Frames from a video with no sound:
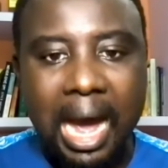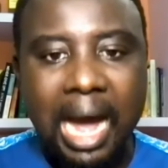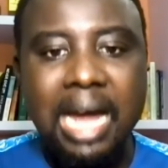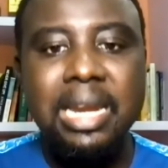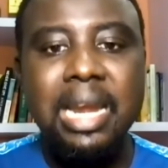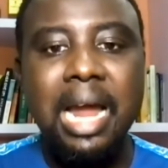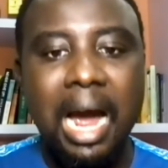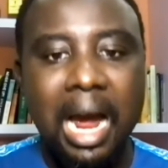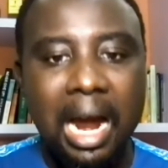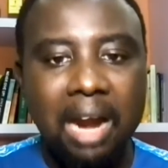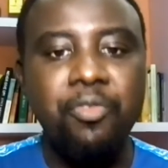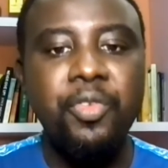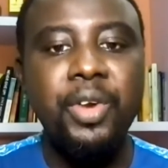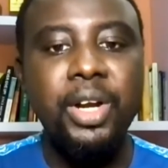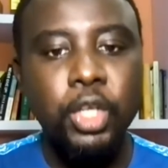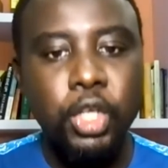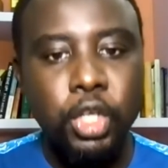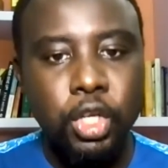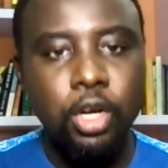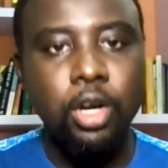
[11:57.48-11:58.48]
an
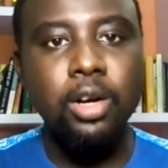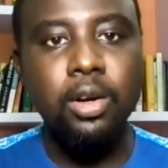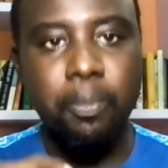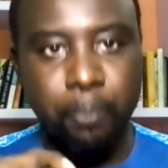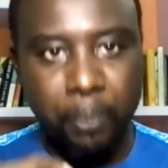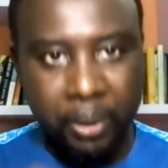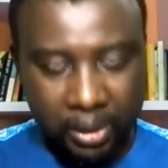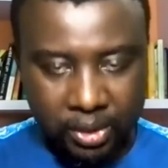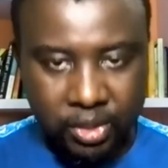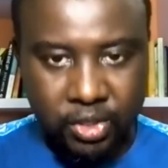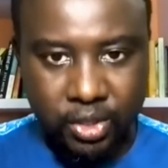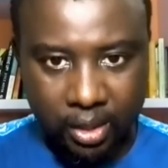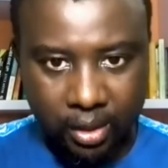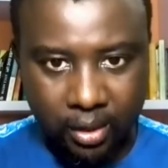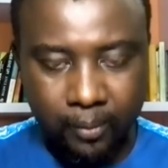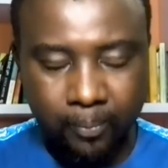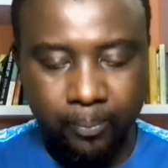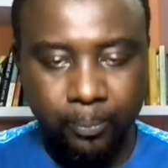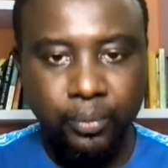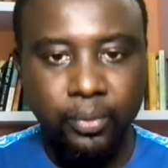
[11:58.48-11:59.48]
average young
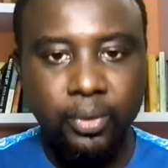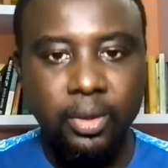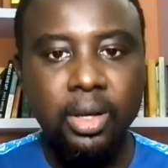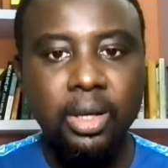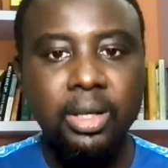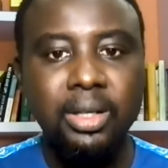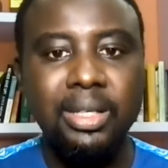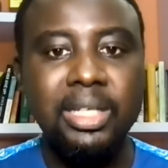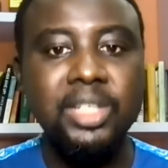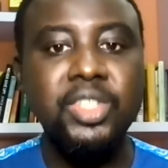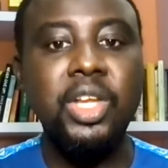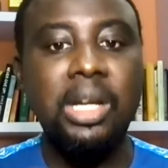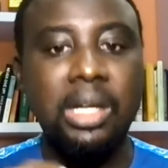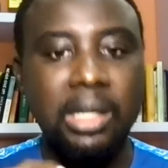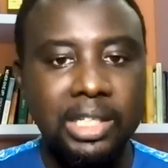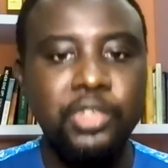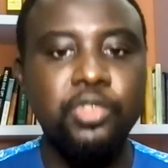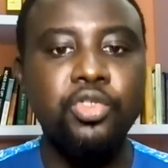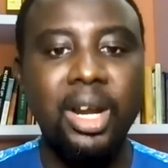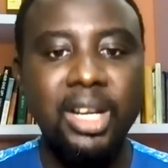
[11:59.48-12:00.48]
person is
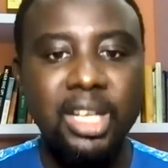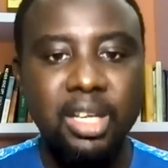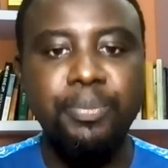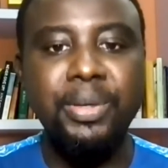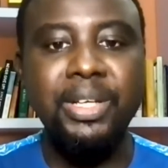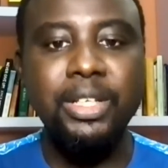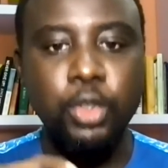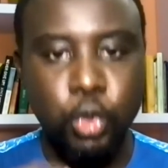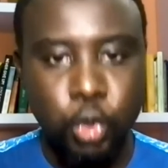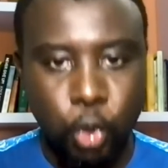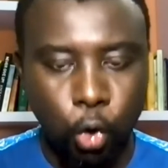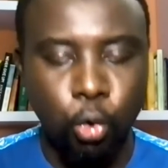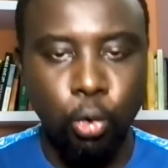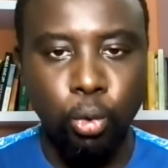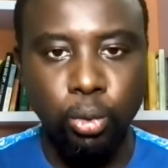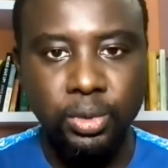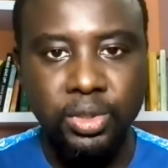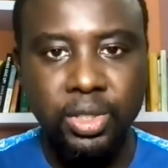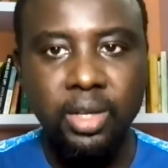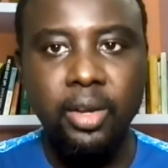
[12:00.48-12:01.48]
literally being
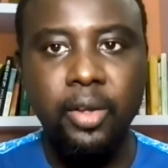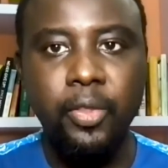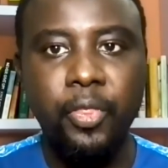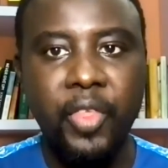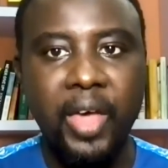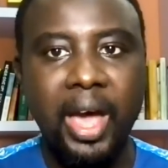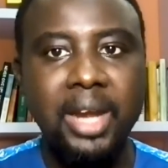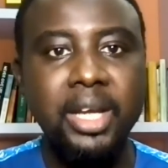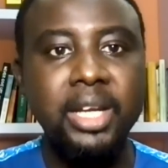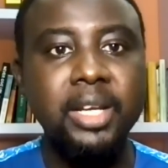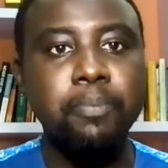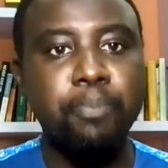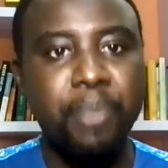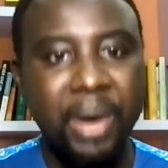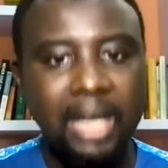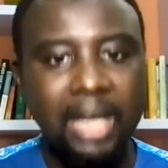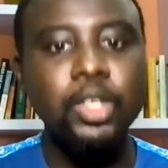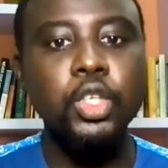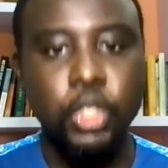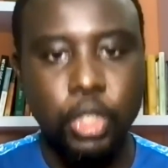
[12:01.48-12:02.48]
told that it
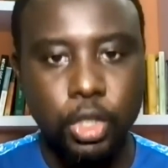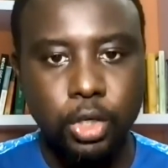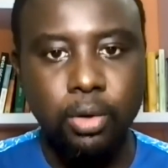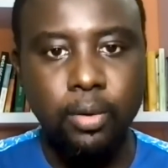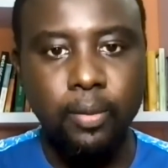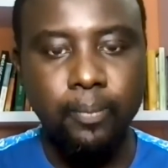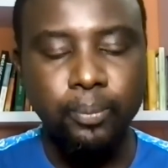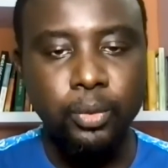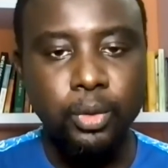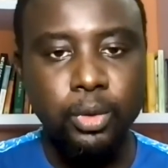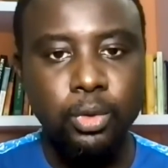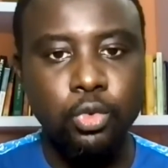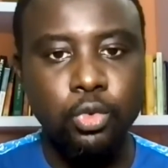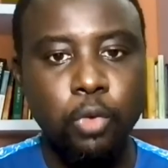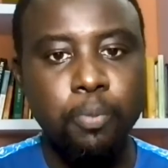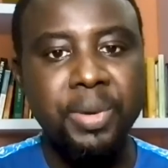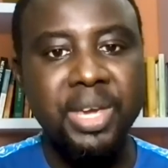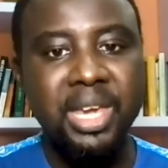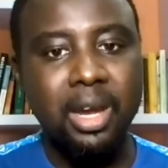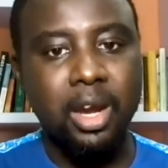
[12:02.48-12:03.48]
pays you
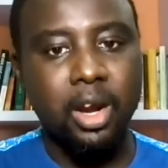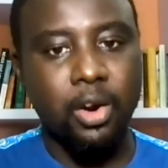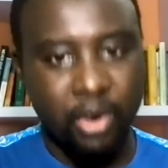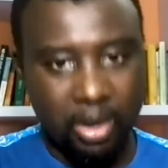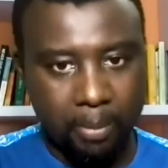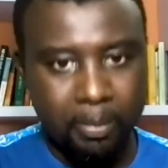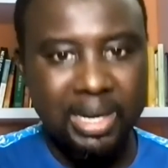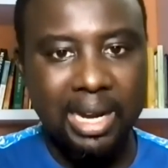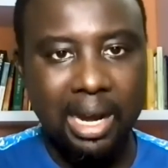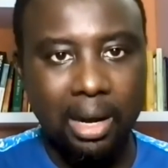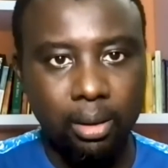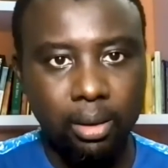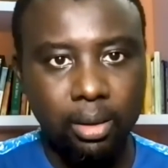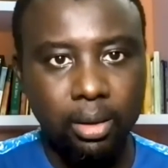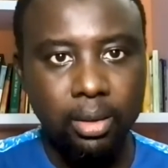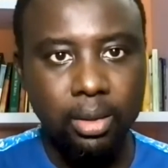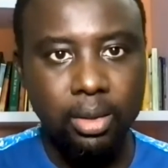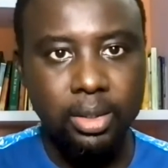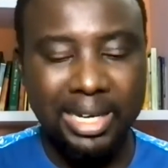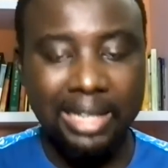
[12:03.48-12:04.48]
to be a
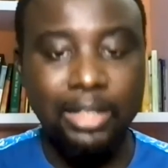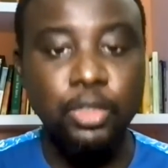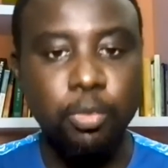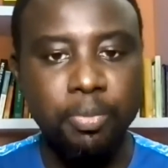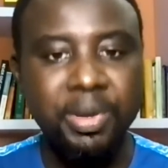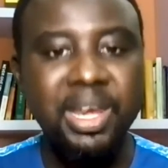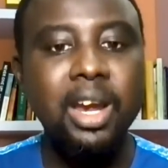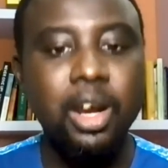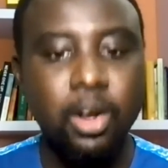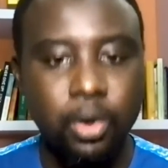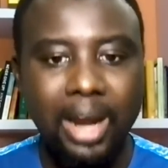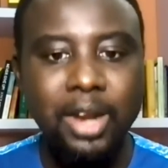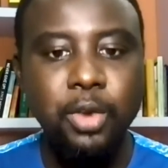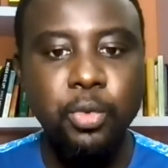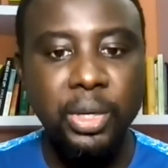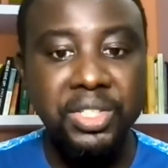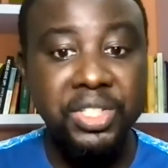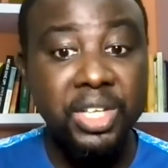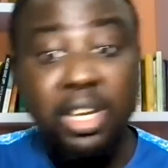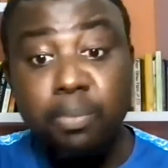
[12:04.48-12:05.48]
criminal than to be a
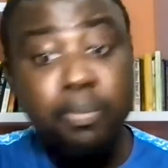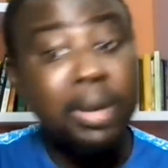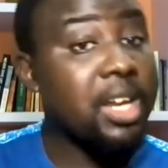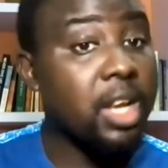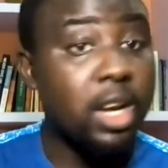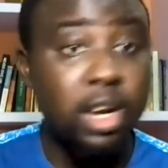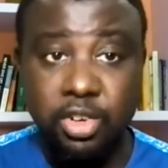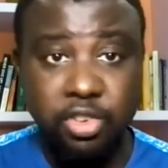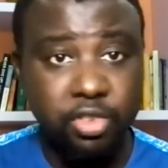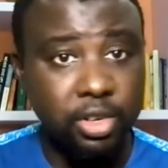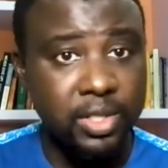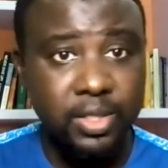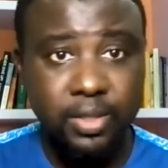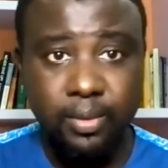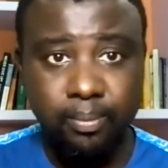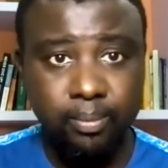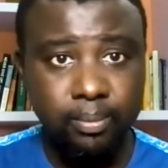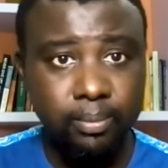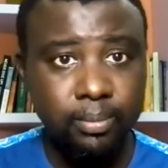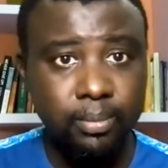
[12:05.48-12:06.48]
graduate in many
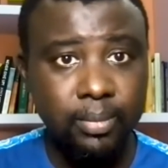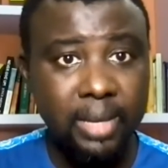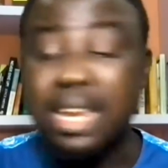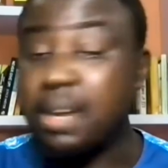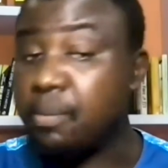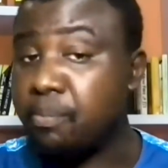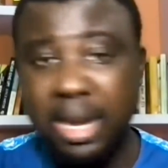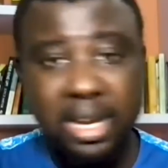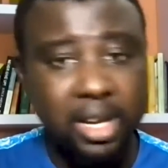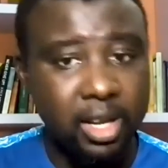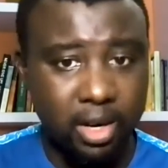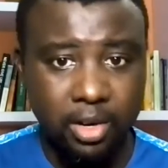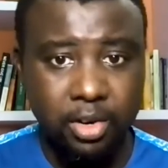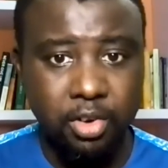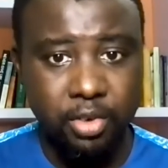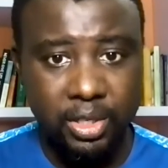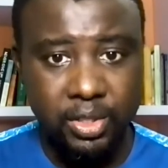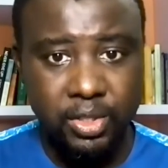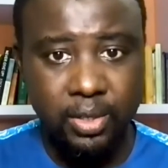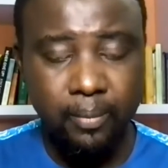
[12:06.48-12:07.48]
countries, in many
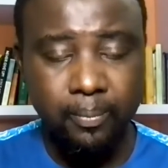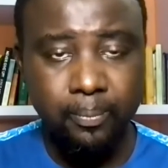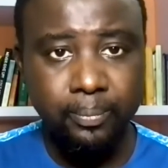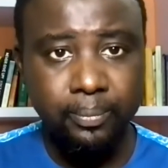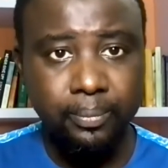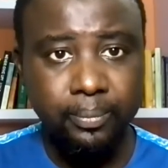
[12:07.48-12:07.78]
countries.